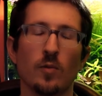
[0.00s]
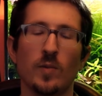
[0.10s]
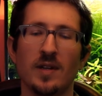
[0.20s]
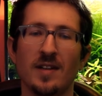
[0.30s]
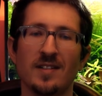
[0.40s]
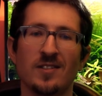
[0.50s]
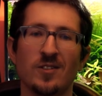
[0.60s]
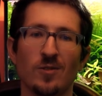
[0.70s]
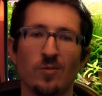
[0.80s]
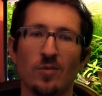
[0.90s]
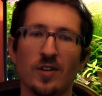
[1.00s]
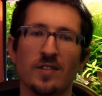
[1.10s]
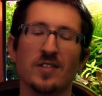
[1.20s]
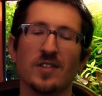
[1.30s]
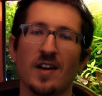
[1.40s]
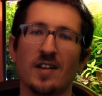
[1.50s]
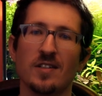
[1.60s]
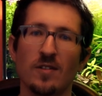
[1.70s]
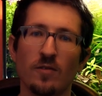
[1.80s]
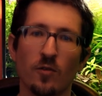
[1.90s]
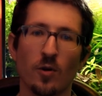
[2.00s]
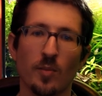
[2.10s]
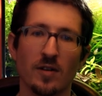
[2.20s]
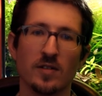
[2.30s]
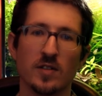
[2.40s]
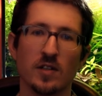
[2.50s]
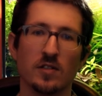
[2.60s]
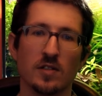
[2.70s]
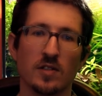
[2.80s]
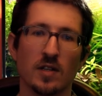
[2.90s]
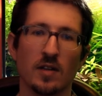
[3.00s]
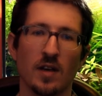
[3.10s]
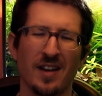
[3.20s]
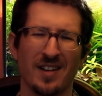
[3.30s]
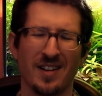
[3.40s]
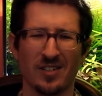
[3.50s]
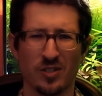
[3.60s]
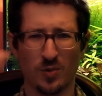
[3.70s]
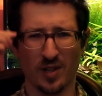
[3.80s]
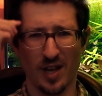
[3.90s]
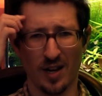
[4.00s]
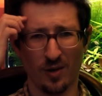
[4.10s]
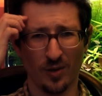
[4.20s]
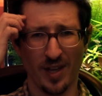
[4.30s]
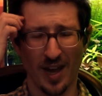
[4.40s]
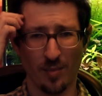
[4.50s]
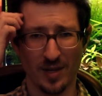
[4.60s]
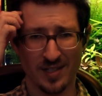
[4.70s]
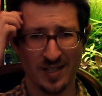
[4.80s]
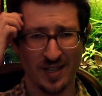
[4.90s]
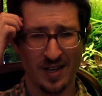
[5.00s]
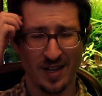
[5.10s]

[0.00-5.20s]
We need to look at the science to inform our decisions and not just rely on old habits.